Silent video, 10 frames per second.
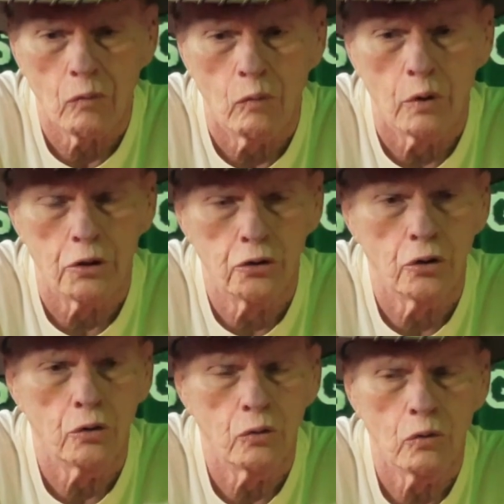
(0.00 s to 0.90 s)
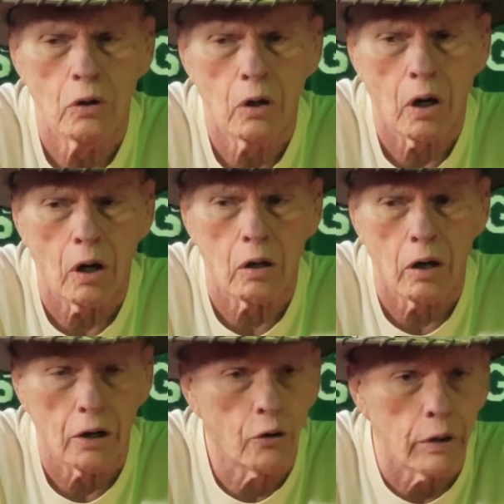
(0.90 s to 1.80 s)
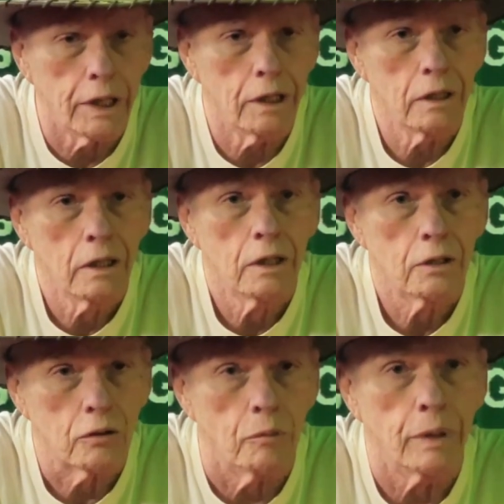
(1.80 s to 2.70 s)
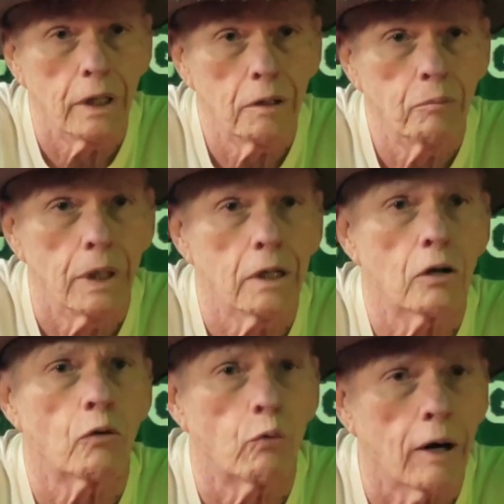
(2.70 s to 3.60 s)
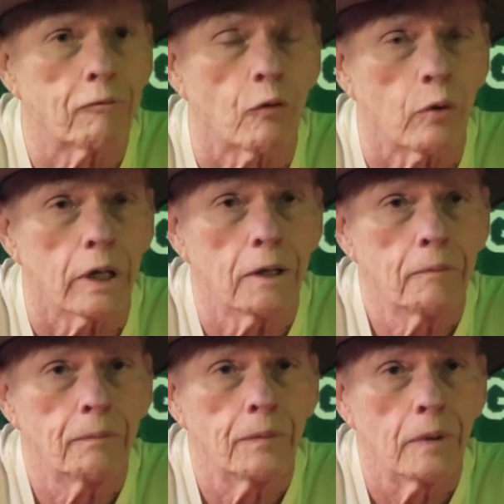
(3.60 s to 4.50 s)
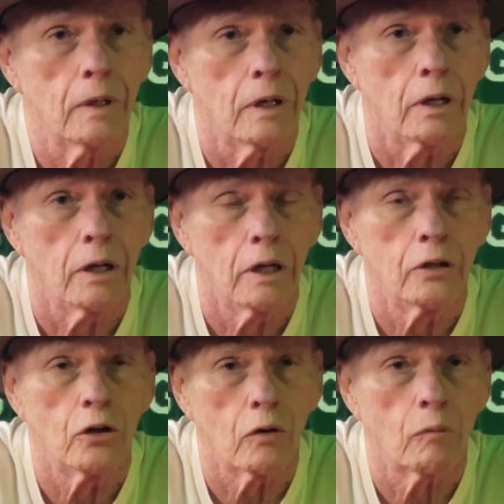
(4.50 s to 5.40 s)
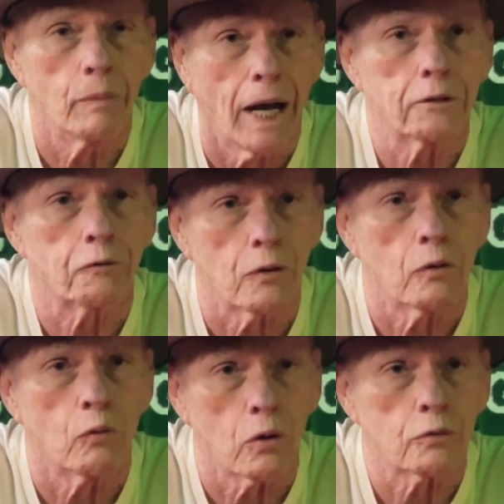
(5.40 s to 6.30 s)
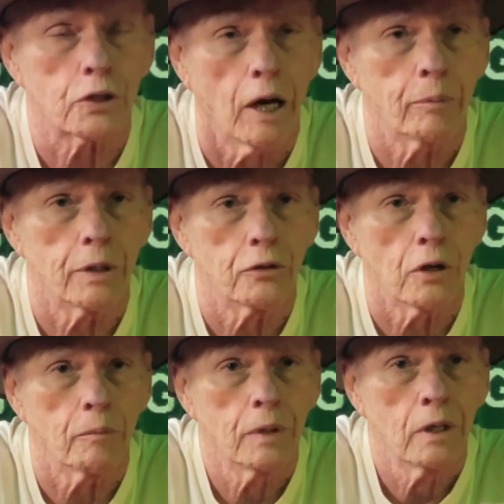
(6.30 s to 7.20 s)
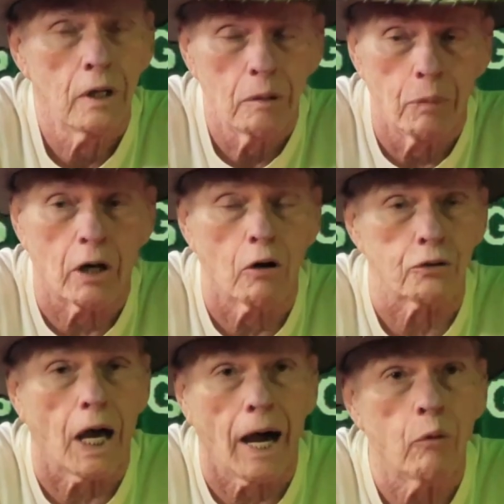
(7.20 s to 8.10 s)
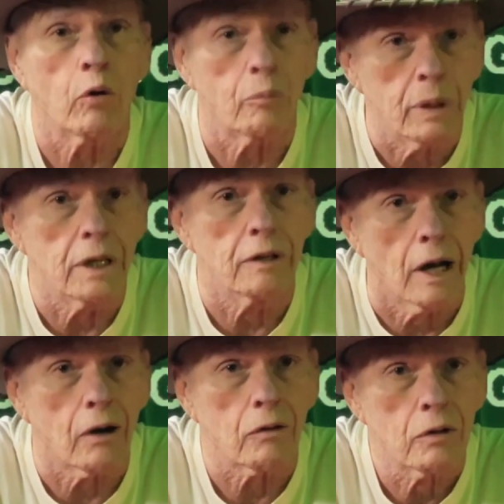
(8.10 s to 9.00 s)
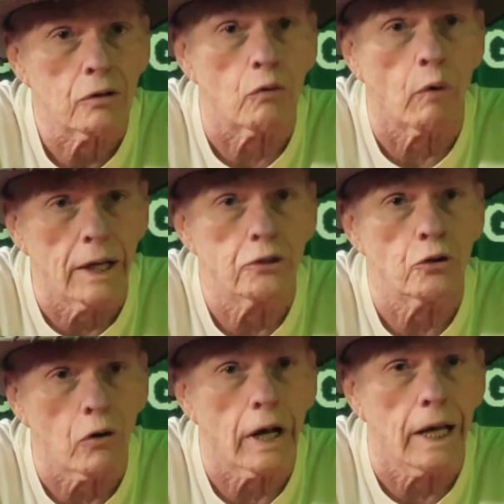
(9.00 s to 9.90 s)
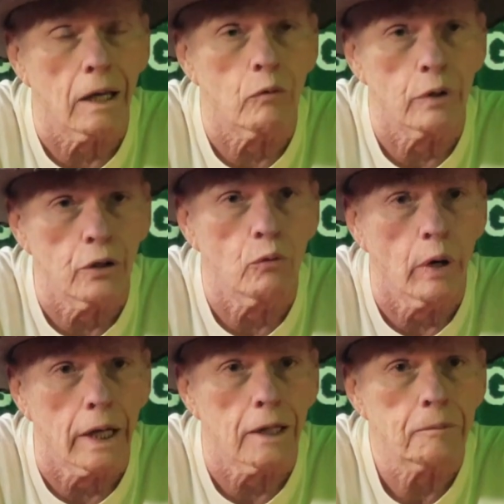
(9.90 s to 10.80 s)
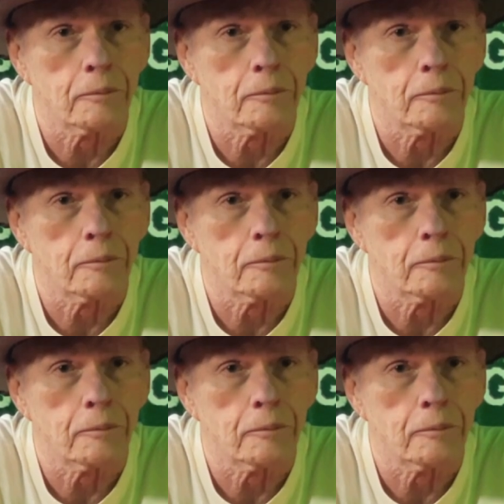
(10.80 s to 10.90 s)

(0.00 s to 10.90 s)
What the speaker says: would you agree to me being a referee in your match for the World Championship? Because I want to be there to raise your hand when you win it.